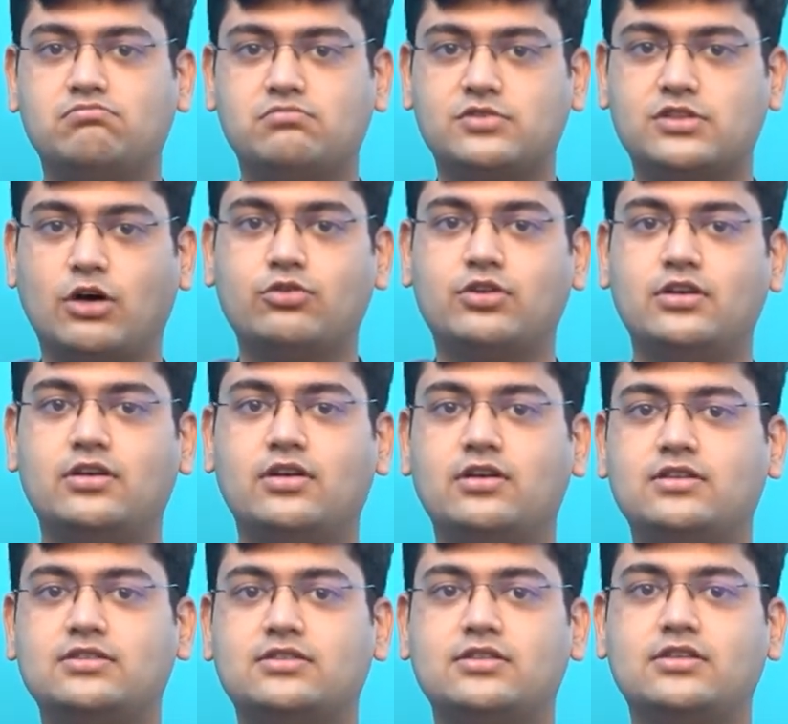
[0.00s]
South
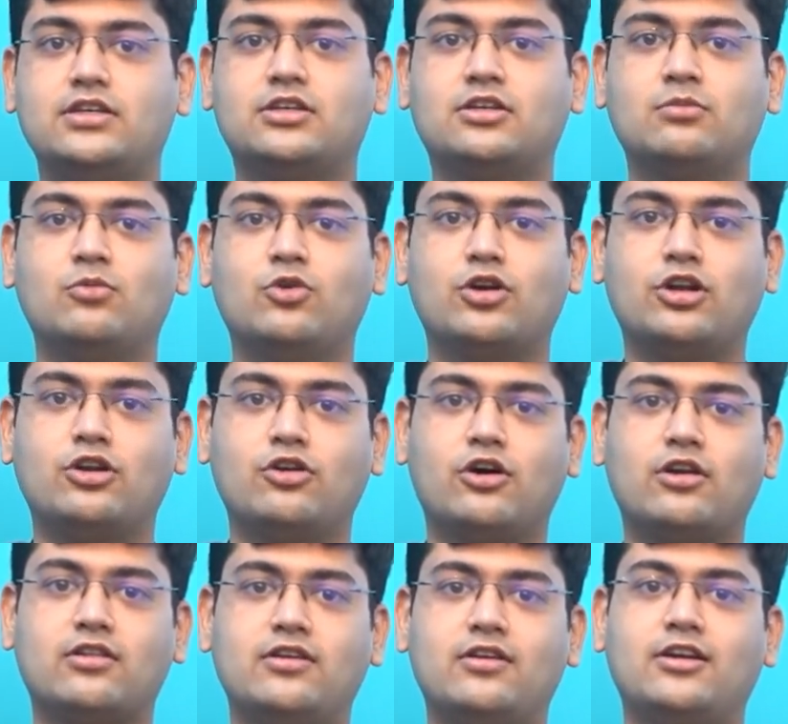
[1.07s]
Indian is eaten more in
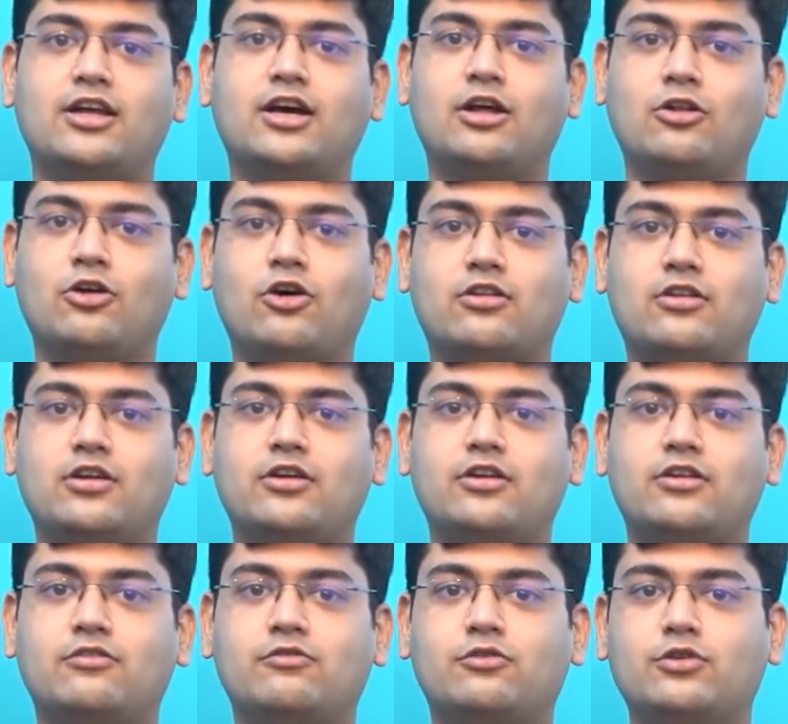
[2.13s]
North India. North
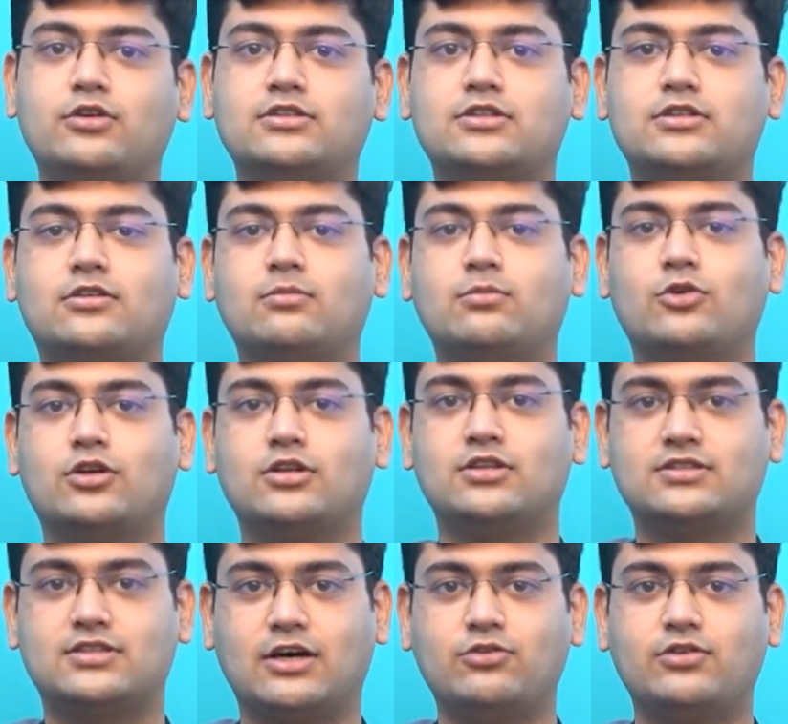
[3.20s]
Indian food is eaten more in
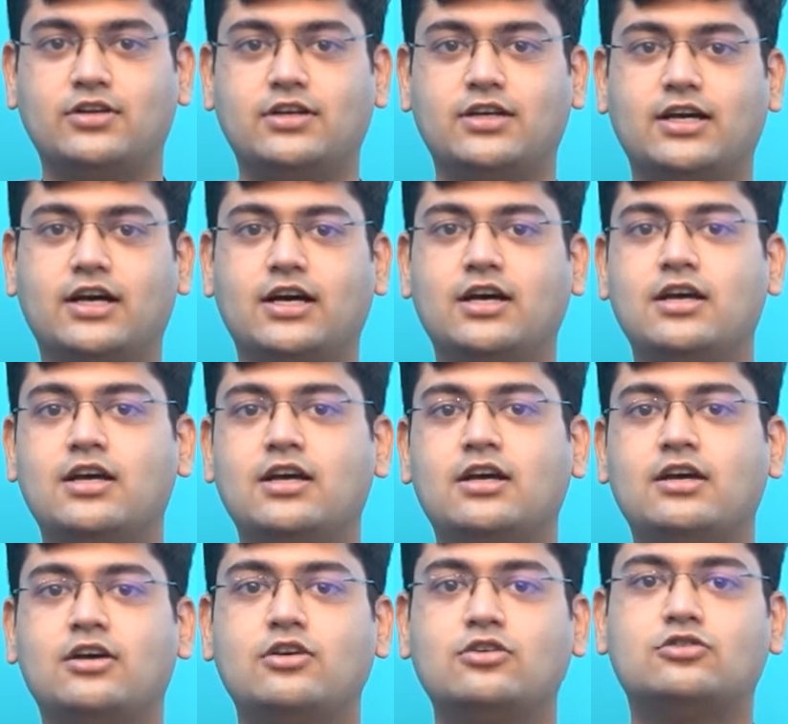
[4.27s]
South India.
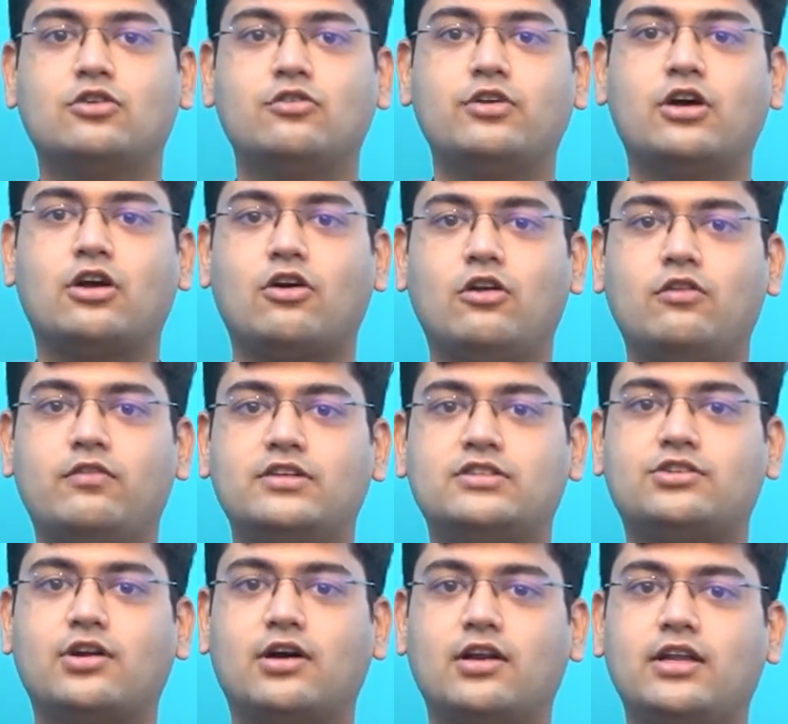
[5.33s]
So we are always
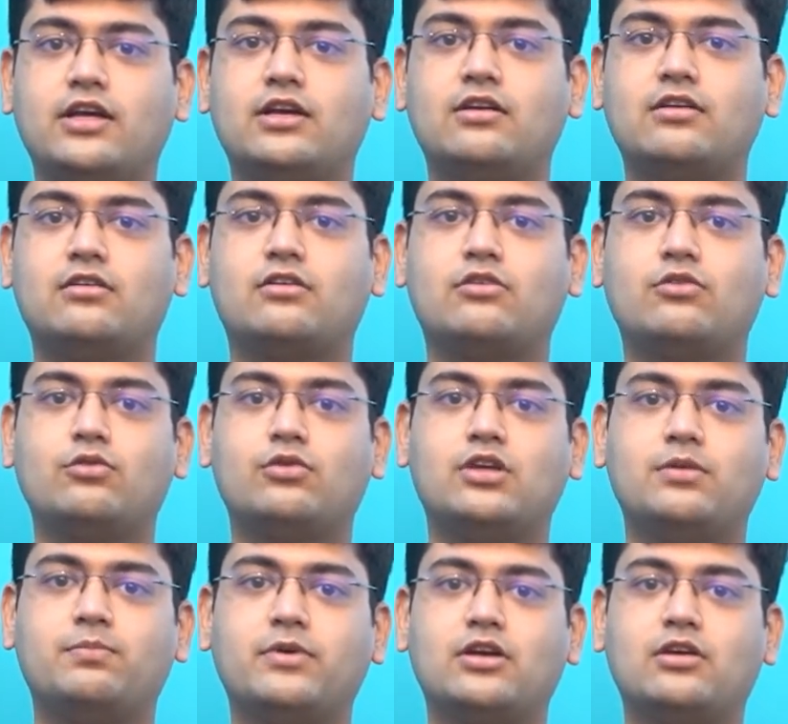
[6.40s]
struggling to
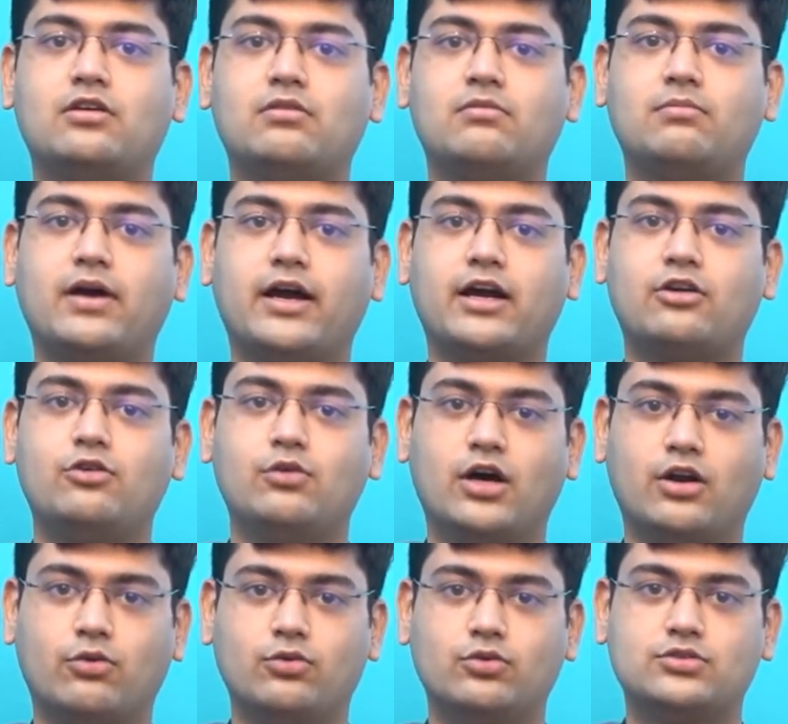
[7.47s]
keeping back to
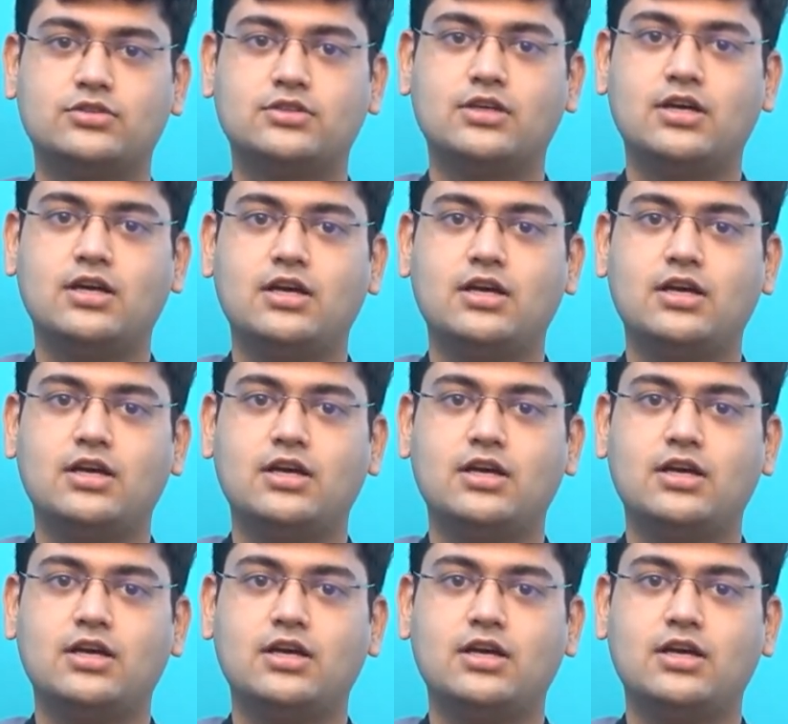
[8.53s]
our roots.